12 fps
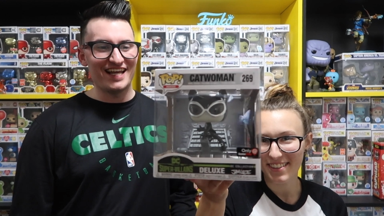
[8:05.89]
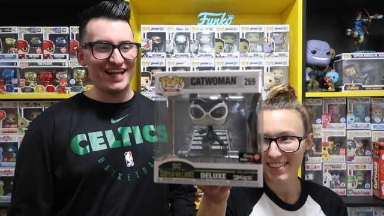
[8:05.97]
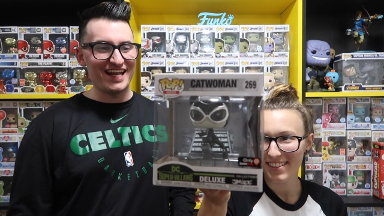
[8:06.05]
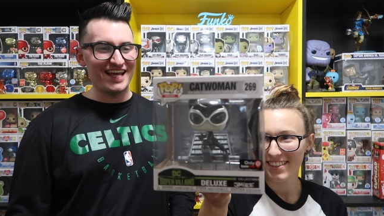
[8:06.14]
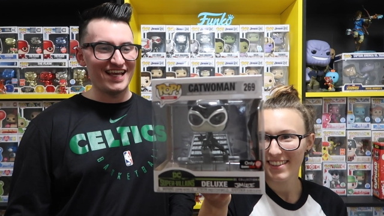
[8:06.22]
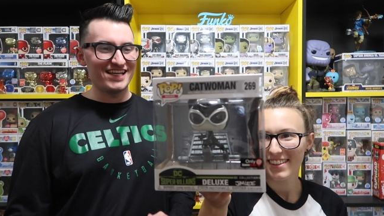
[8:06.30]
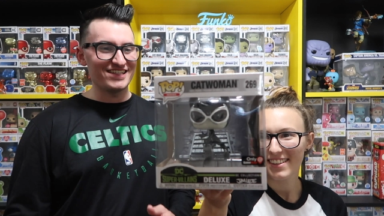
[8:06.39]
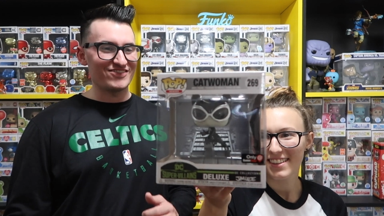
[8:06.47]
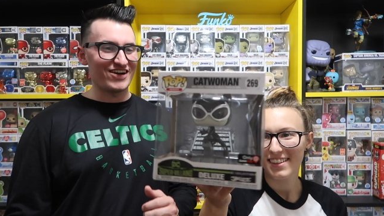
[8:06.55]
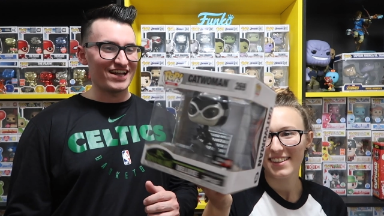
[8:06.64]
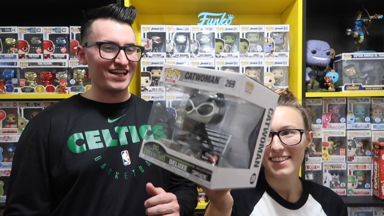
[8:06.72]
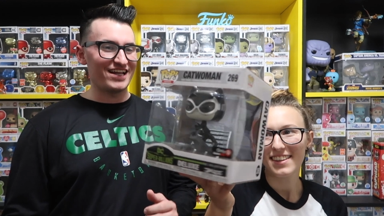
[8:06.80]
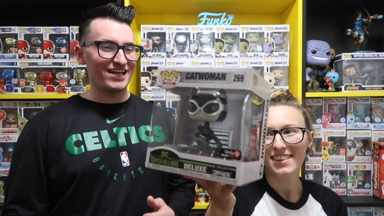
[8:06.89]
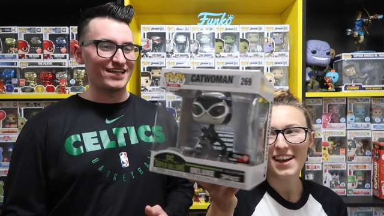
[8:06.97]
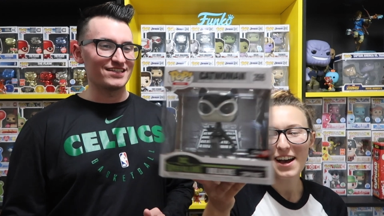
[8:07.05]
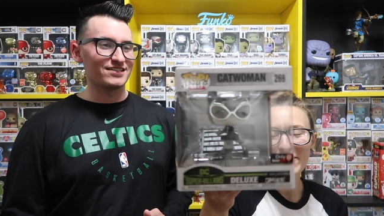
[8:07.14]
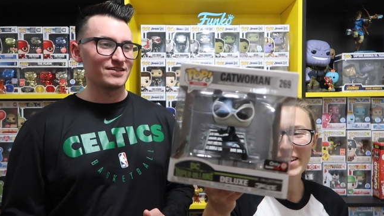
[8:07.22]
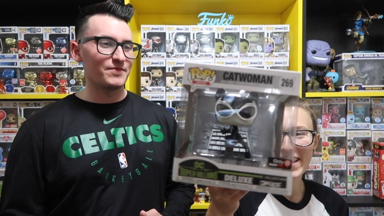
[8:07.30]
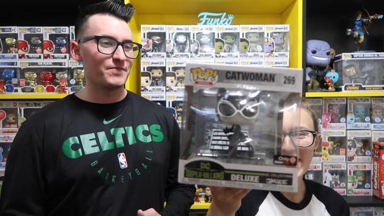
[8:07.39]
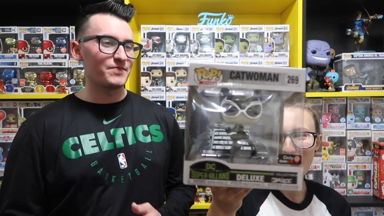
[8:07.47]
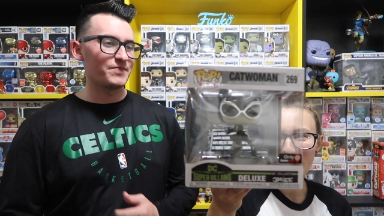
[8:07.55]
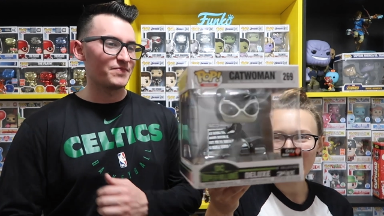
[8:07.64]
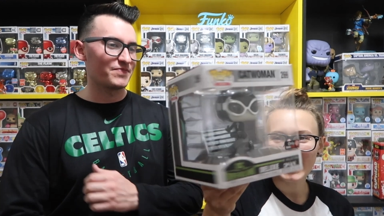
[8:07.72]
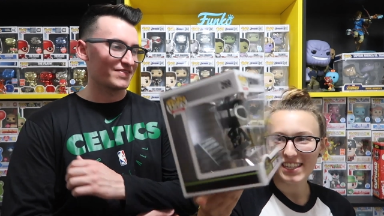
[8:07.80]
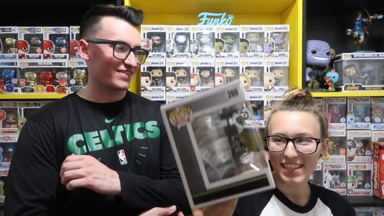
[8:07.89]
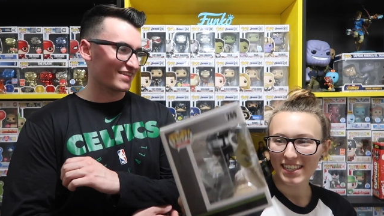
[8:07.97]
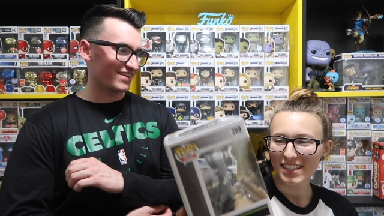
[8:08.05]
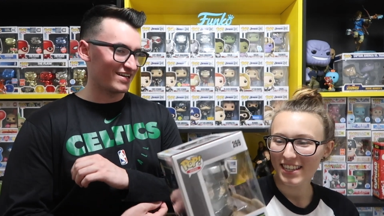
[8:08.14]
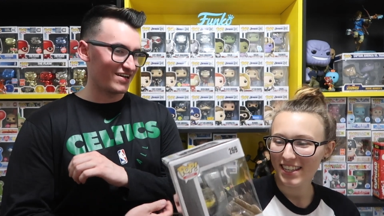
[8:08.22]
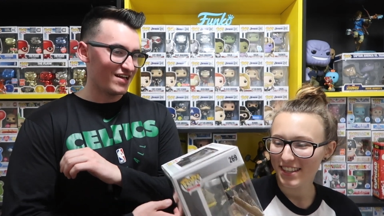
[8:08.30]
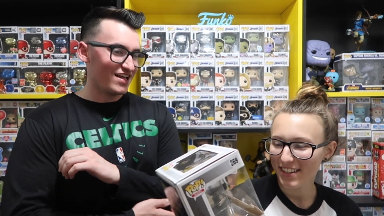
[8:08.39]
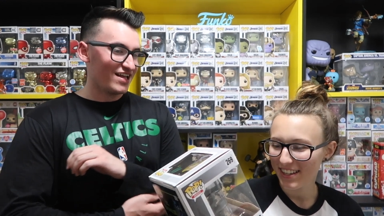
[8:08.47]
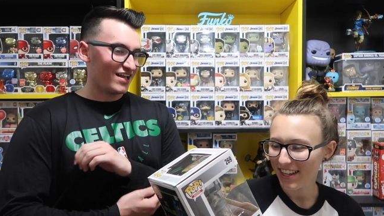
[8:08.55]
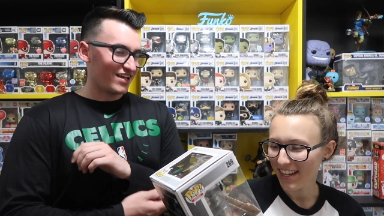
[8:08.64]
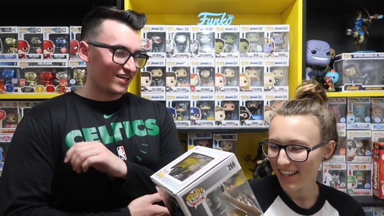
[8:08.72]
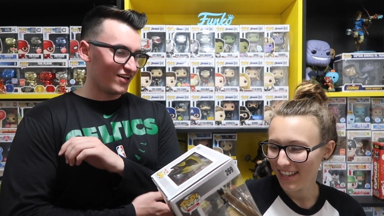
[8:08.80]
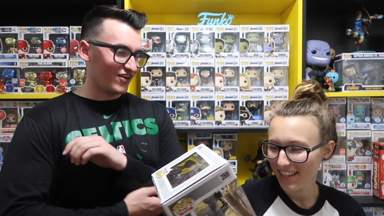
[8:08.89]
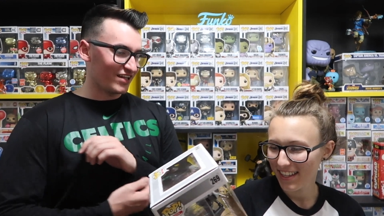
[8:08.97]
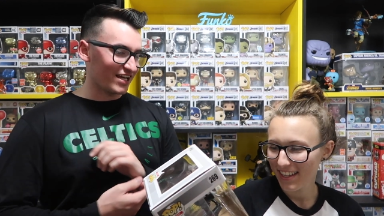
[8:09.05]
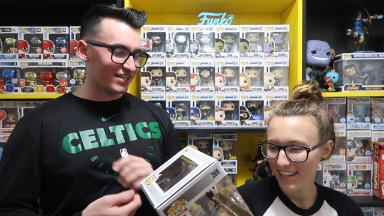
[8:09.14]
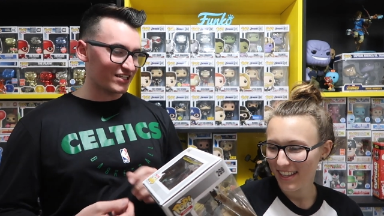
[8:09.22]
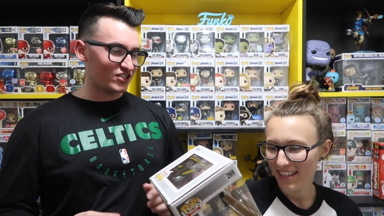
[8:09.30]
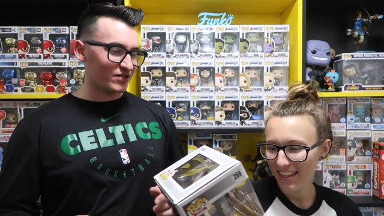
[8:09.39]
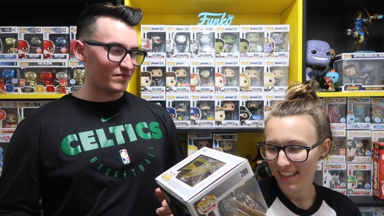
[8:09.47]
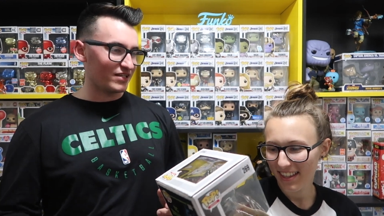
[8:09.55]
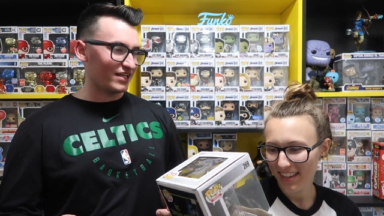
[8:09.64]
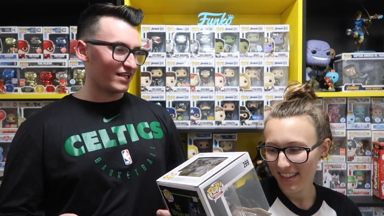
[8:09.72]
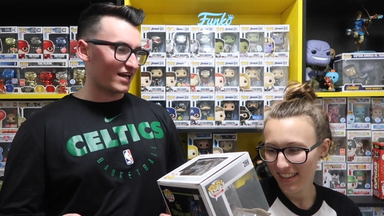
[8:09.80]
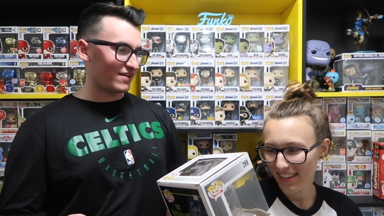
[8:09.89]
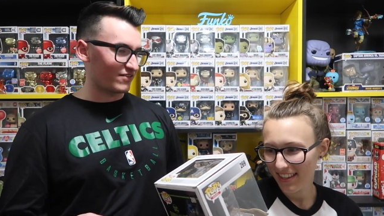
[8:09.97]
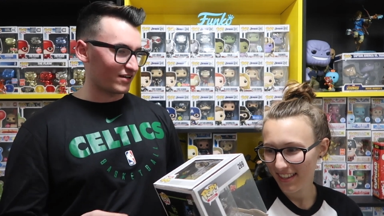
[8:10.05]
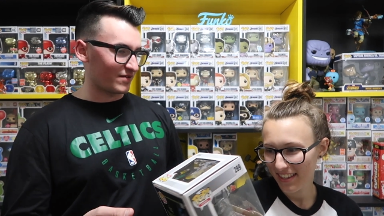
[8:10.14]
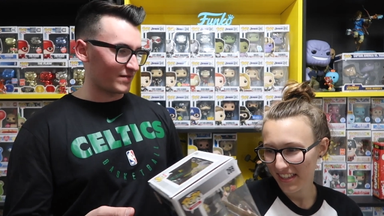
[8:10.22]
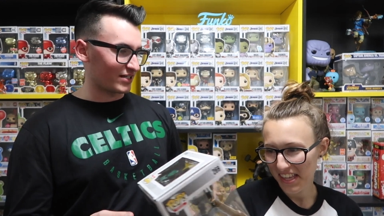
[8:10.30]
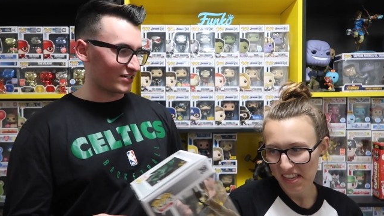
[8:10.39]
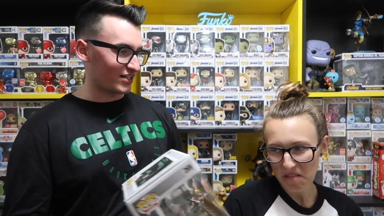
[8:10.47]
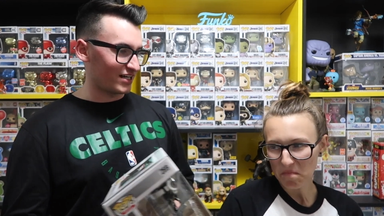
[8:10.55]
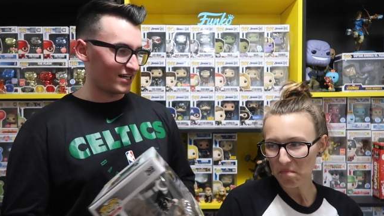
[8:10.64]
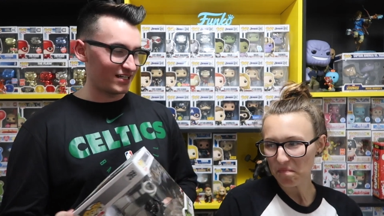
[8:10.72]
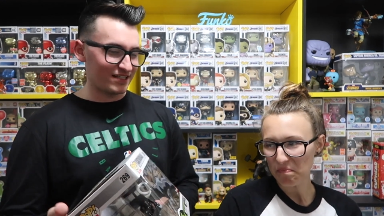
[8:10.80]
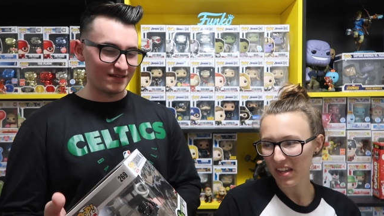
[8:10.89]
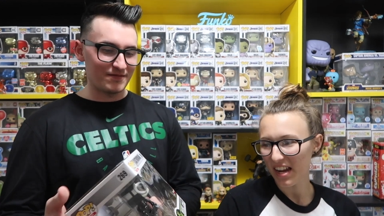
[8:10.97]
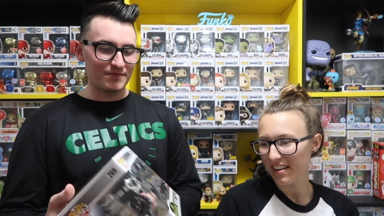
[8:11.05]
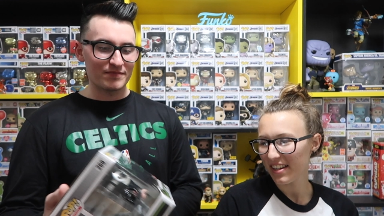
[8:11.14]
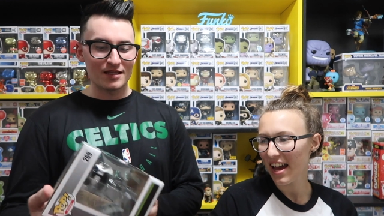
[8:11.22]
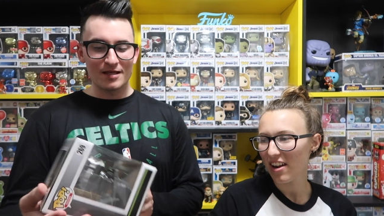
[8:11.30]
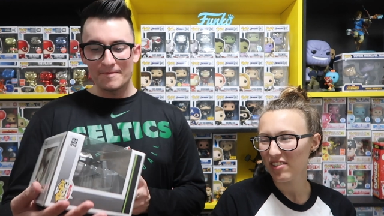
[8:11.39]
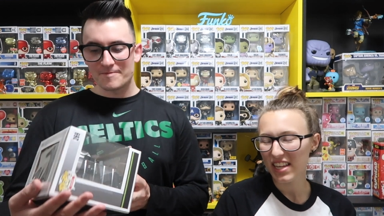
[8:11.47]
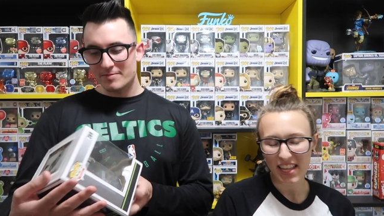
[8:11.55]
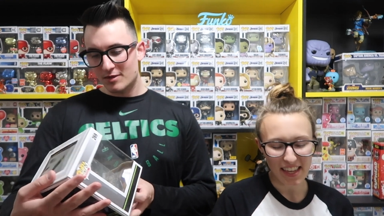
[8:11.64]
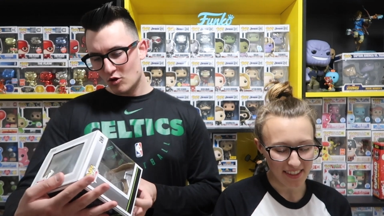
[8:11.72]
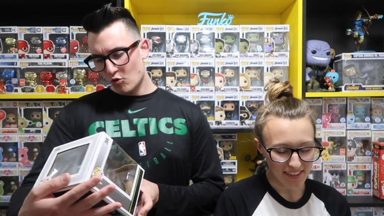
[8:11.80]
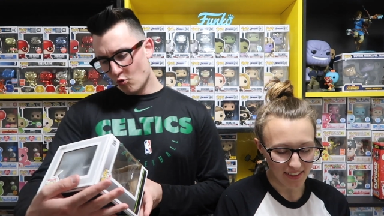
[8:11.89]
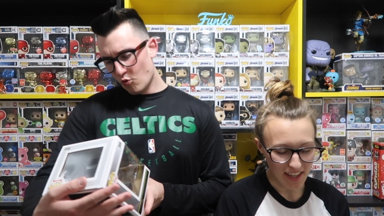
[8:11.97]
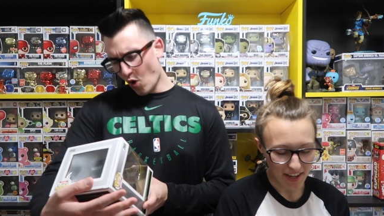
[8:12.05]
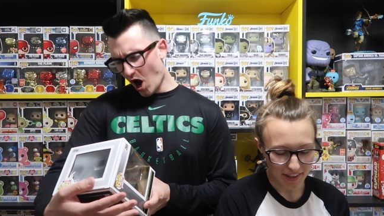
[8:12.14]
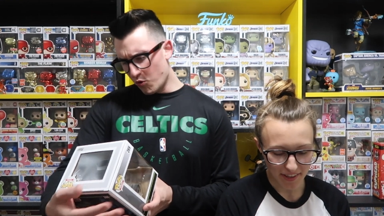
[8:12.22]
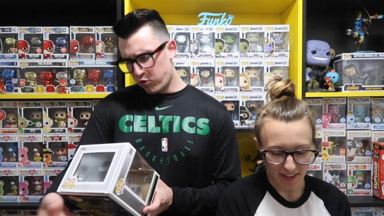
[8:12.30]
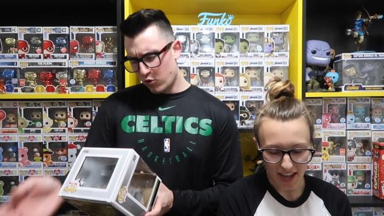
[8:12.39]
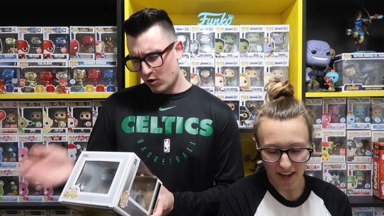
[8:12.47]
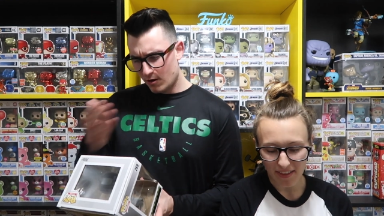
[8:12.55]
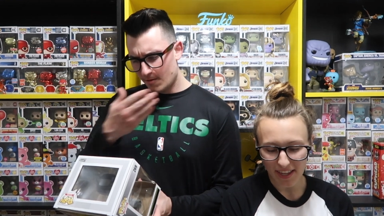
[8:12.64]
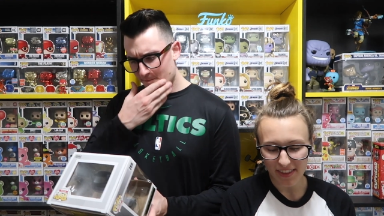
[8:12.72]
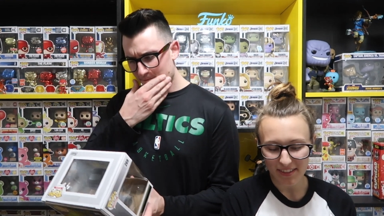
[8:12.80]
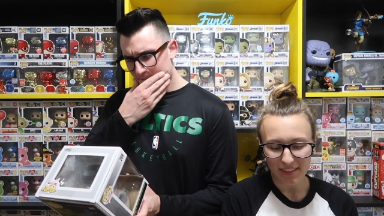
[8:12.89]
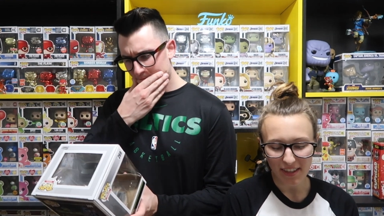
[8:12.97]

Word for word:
Speaker 1: It is what it is. Not my cup of tea. No. It's okay. You don't like the Jim Lee line very much, huh? No, I don't really like the deluxe. Woo! I don't like the